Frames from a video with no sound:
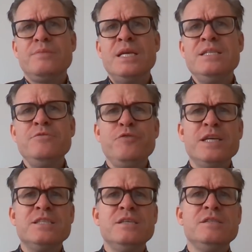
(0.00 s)
is
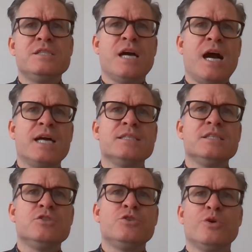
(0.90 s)
effectively
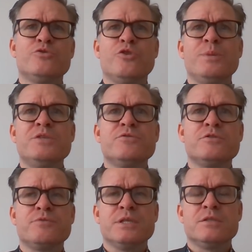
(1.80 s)
targeting short-term
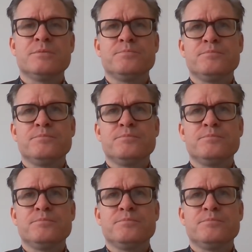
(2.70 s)
interest rates.